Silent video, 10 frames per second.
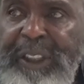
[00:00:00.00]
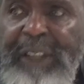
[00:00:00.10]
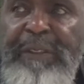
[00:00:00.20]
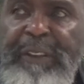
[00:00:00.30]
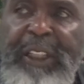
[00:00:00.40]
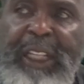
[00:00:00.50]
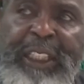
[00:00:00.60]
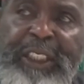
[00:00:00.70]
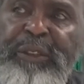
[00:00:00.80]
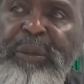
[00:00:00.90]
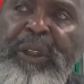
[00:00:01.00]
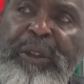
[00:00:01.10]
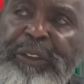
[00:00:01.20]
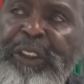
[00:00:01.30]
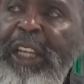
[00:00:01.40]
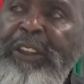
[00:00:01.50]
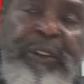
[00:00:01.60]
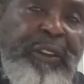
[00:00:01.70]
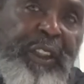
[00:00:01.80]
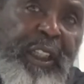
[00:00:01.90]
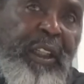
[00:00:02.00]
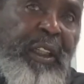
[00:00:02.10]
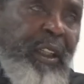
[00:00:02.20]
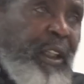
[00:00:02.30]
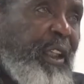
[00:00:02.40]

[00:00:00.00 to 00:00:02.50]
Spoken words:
I feel like this is one of those times you can tell